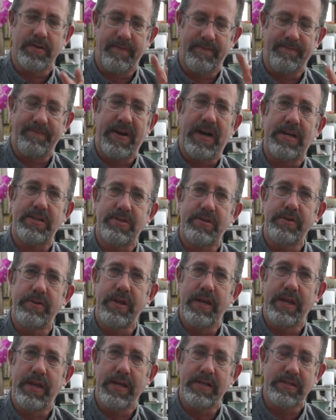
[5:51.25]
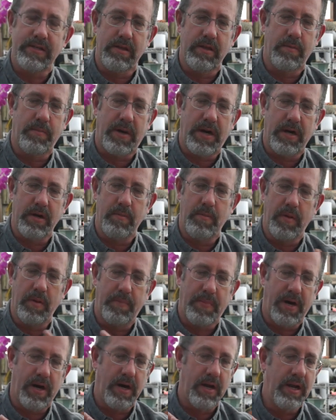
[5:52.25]
The faster they get to the bottom of
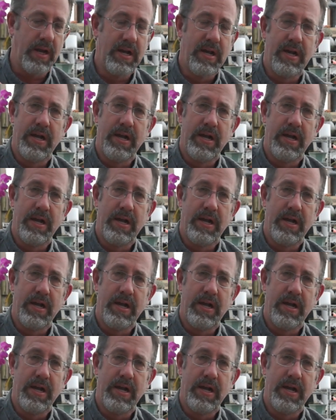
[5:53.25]
the pot,